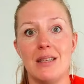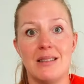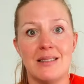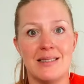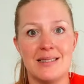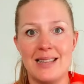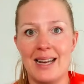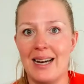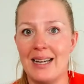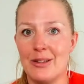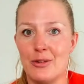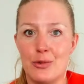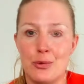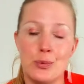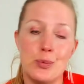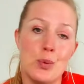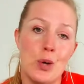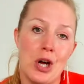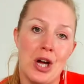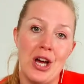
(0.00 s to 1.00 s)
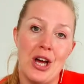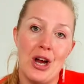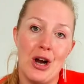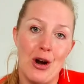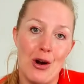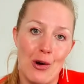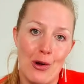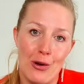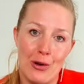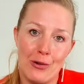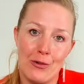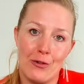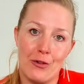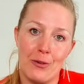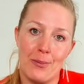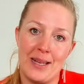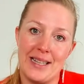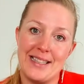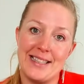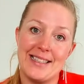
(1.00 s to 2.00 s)
start to learn
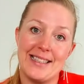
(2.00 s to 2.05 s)
from it.